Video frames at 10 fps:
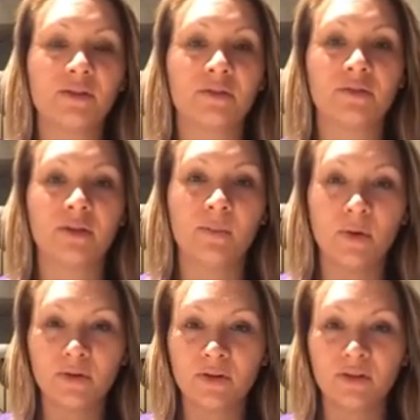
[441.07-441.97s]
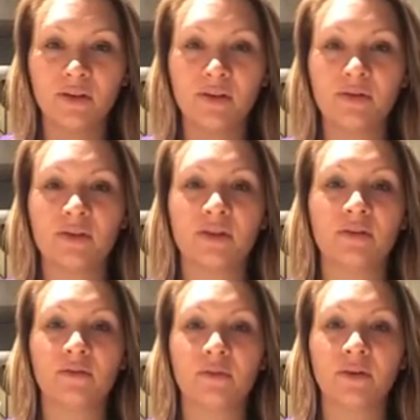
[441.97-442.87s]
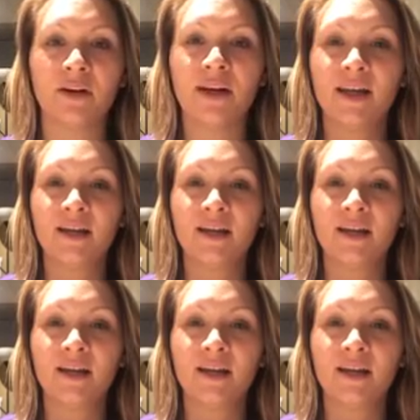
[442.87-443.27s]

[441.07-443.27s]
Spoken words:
they're for emotional use, they're for